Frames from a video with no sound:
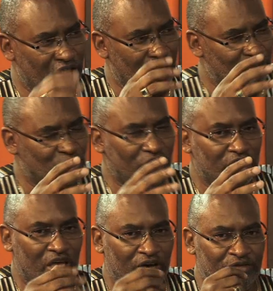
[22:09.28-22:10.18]
Now, I'm sure
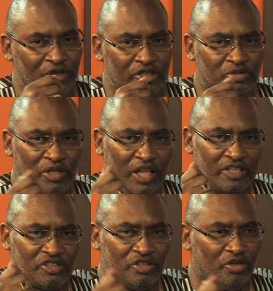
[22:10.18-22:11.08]
that our viewers would
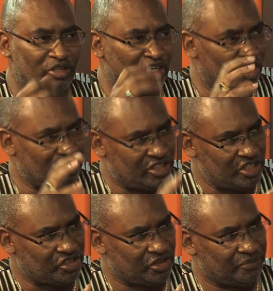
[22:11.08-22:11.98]
like to know the
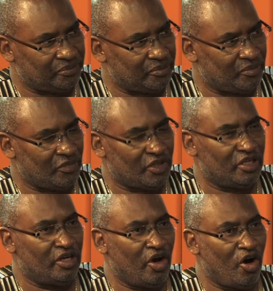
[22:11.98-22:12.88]
condition
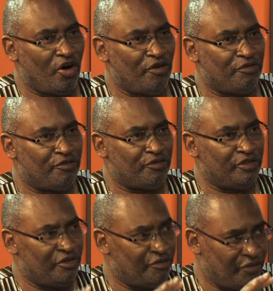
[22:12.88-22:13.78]
of
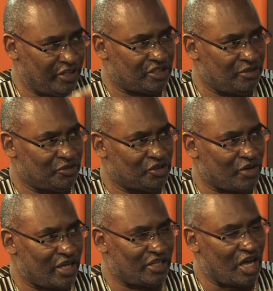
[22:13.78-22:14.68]
the victims
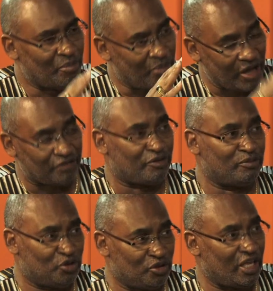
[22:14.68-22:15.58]
right now, apart
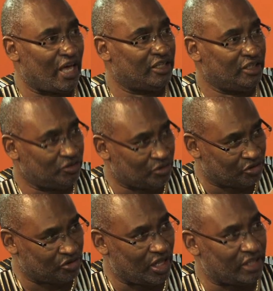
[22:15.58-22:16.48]
from Juliana. It
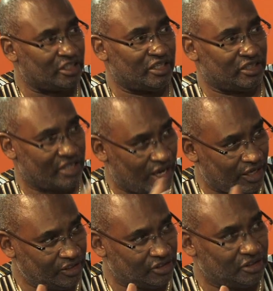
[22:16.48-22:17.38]
was Juliana that
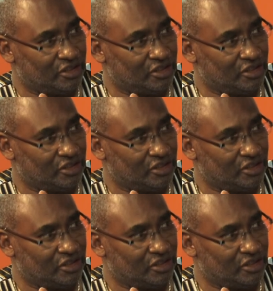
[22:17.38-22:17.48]
died,